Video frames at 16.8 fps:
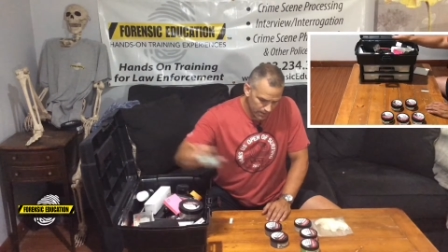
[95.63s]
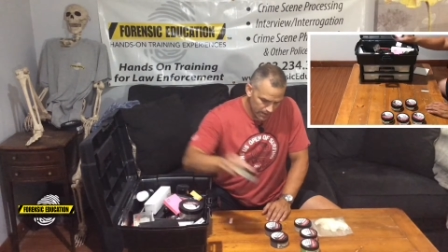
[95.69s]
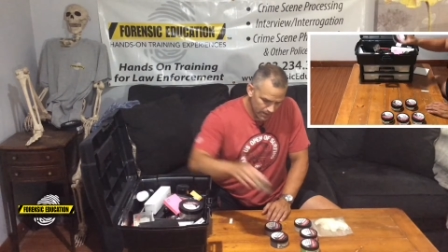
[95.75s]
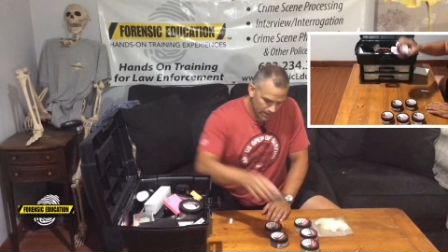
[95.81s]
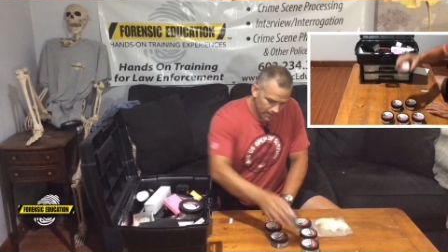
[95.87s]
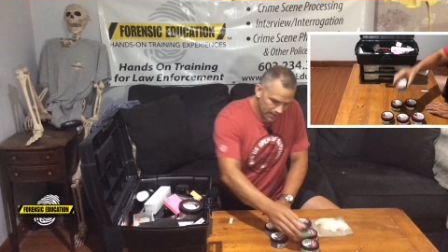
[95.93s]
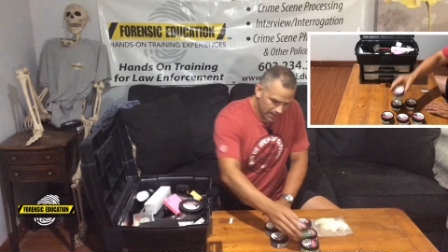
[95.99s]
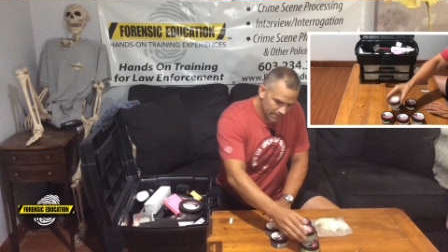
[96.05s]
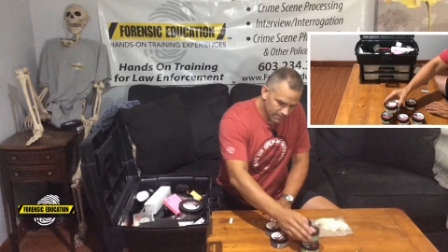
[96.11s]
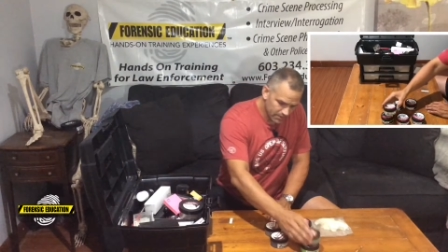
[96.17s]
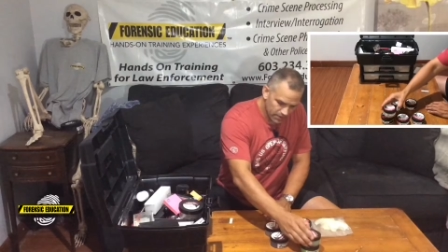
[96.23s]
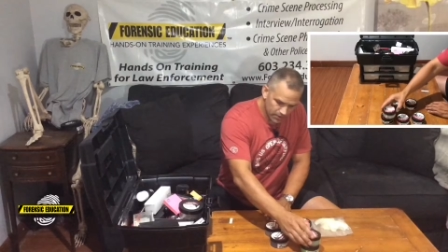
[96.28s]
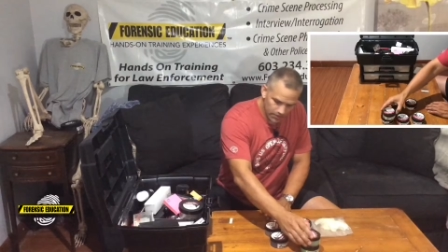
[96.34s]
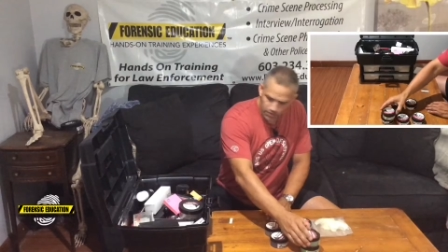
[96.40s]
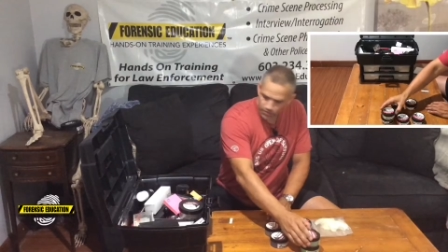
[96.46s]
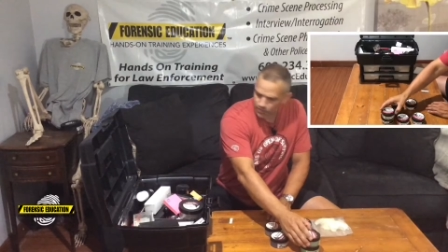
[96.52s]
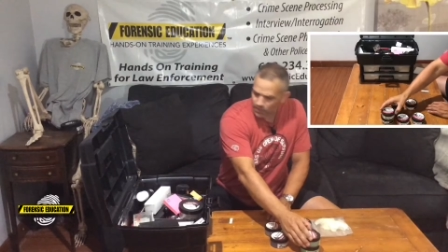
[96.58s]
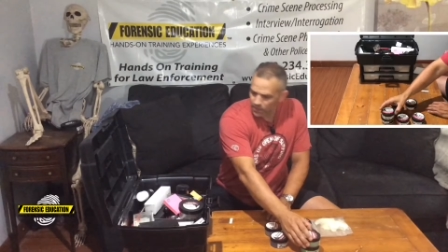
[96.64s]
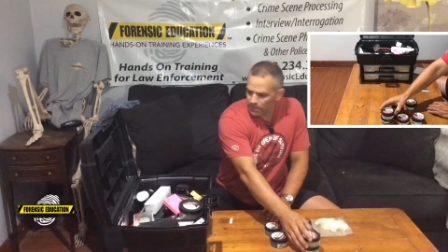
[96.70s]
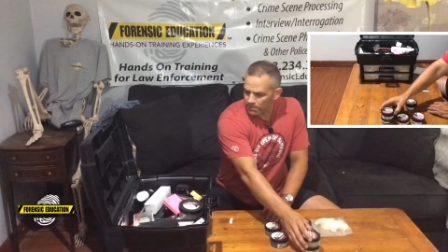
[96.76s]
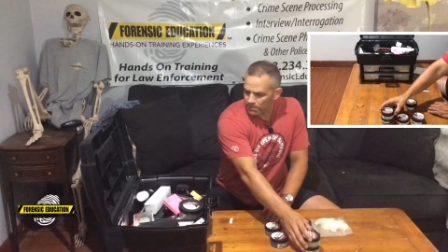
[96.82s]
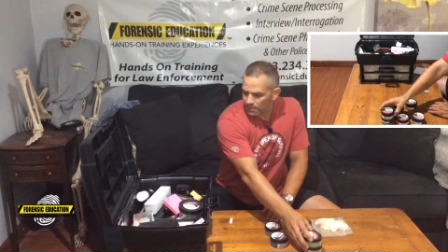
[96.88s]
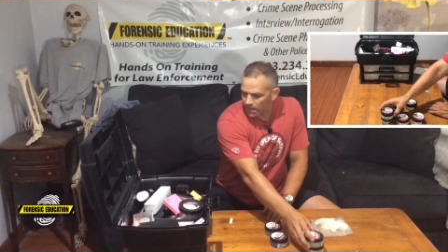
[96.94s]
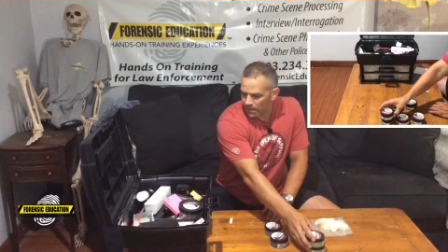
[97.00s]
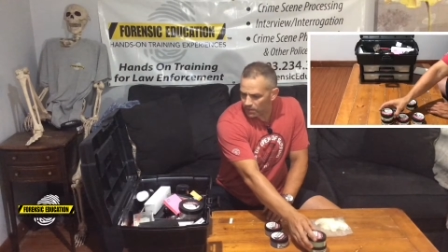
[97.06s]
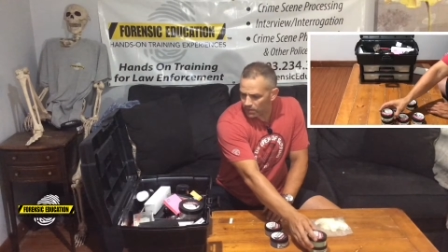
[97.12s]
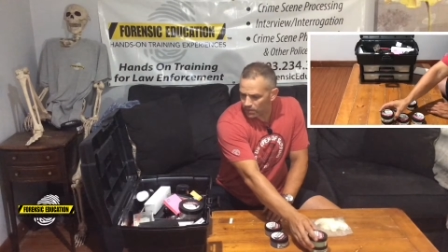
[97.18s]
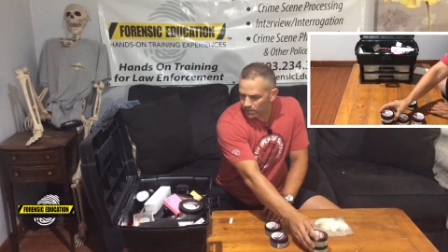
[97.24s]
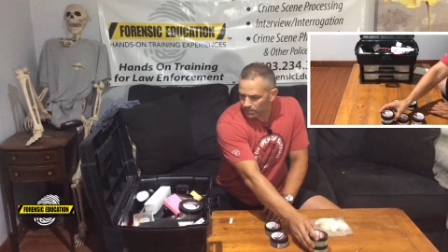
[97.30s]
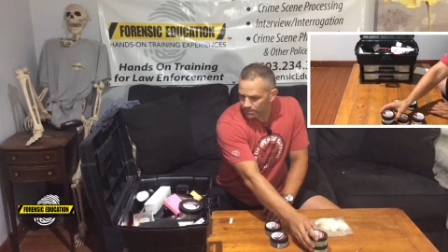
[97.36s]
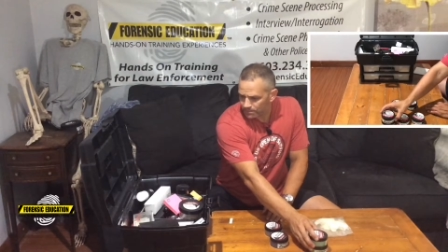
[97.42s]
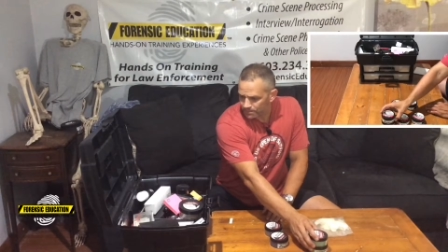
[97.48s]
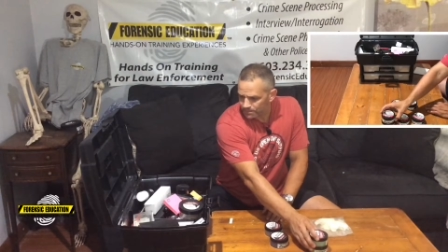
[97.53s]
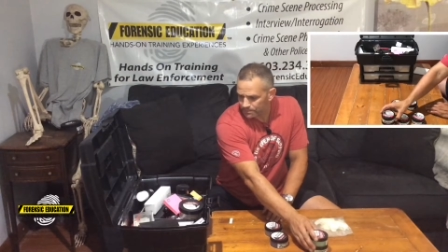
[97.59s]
And I have another green powder.